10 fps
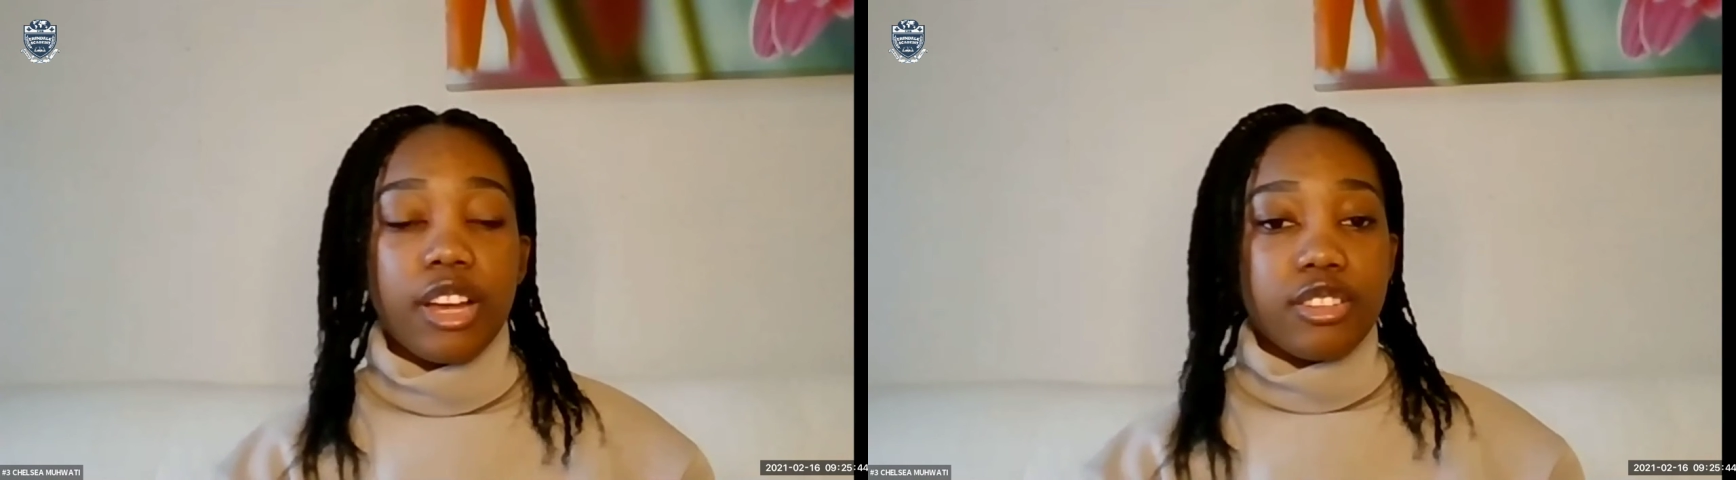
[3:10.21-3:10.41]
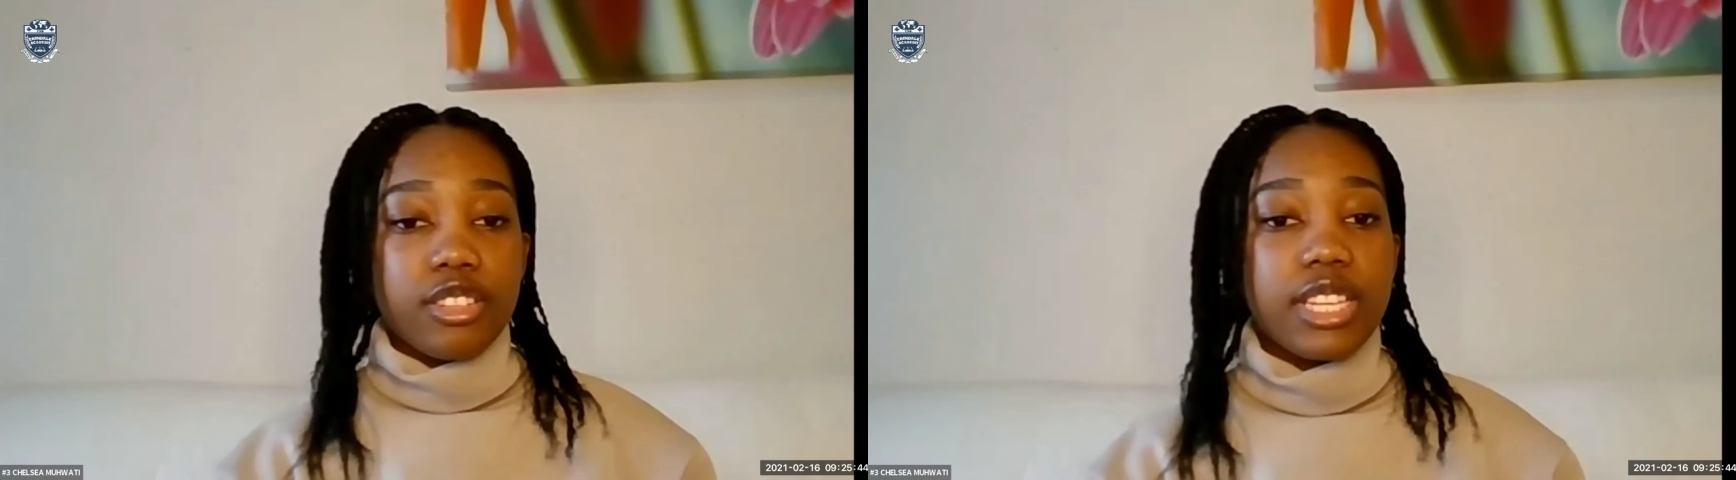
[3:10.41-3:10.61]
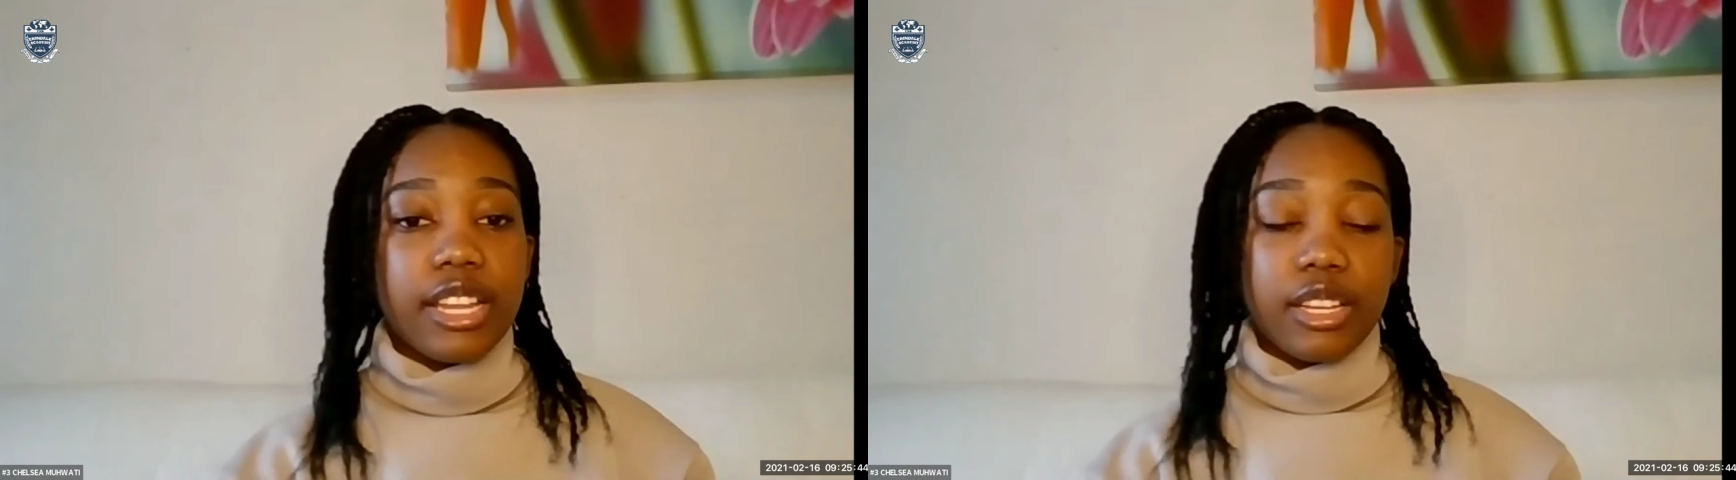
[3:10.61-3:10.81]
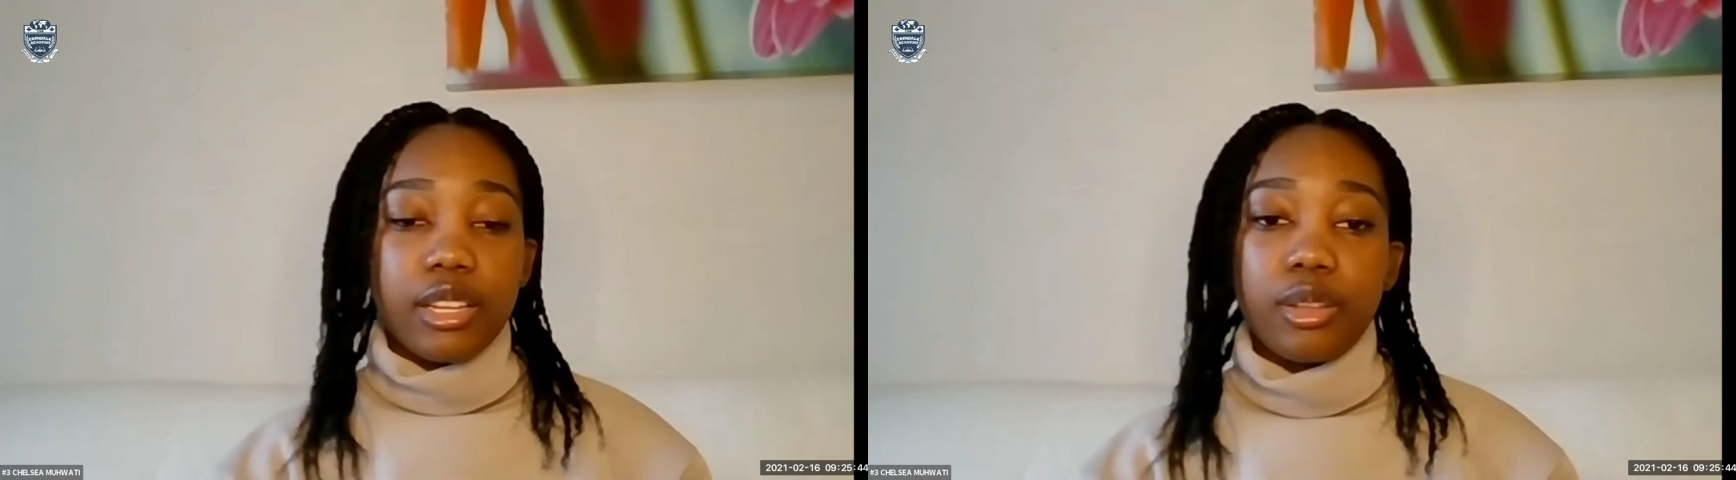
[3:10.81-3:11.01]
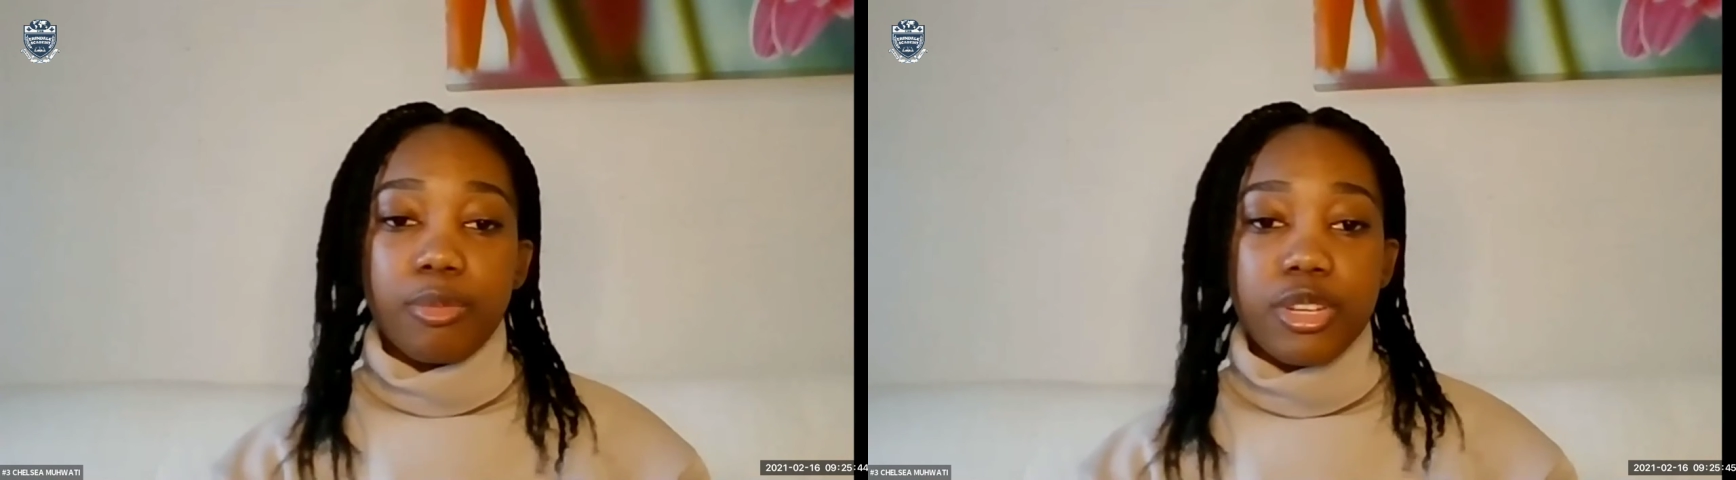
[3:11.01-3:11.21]
understand
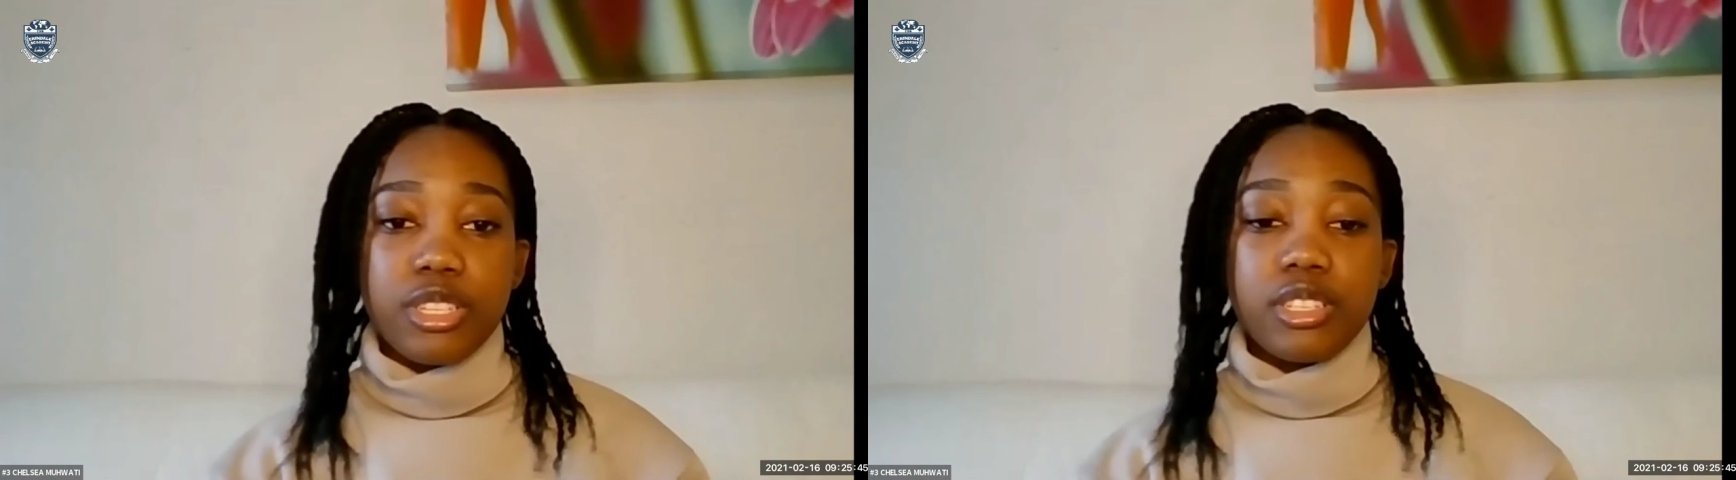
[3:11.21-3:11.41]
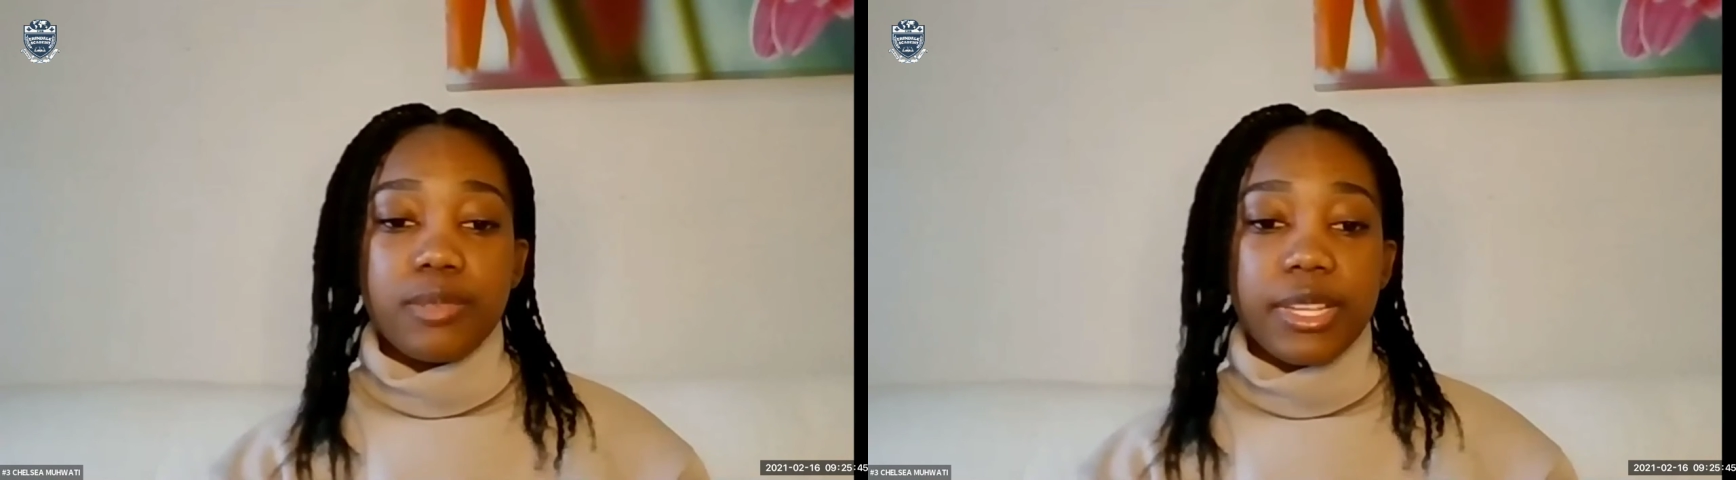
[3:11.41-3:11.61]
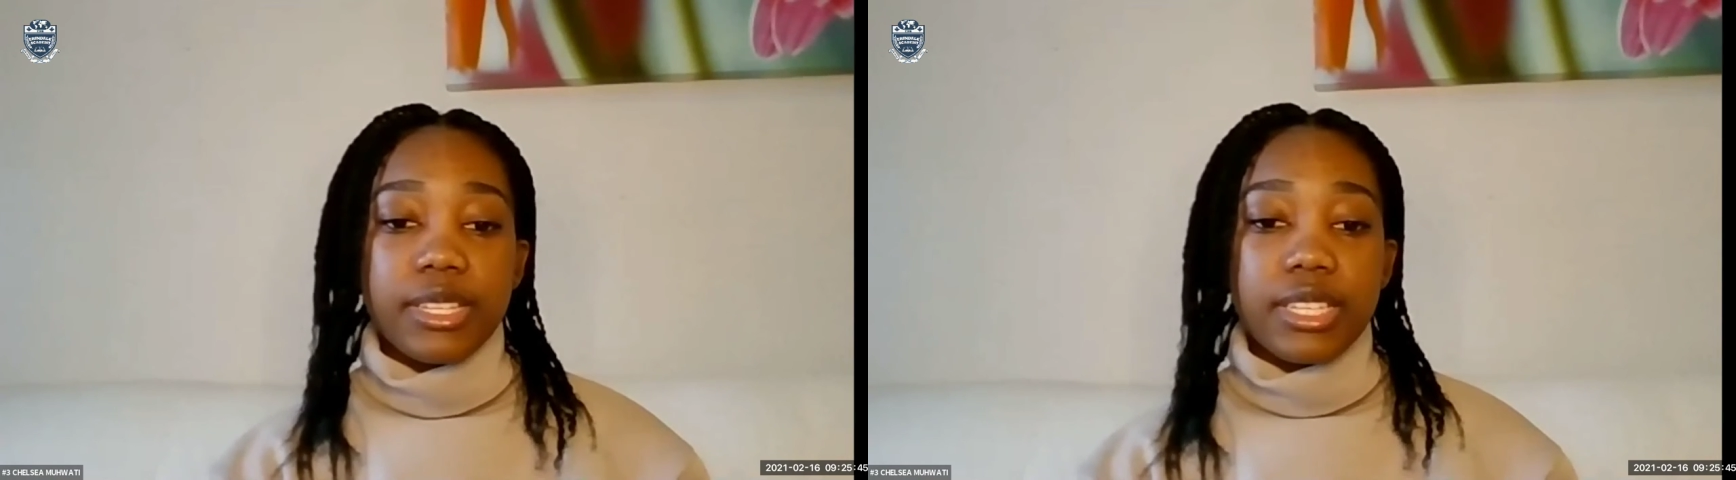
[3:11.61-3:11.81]
another person's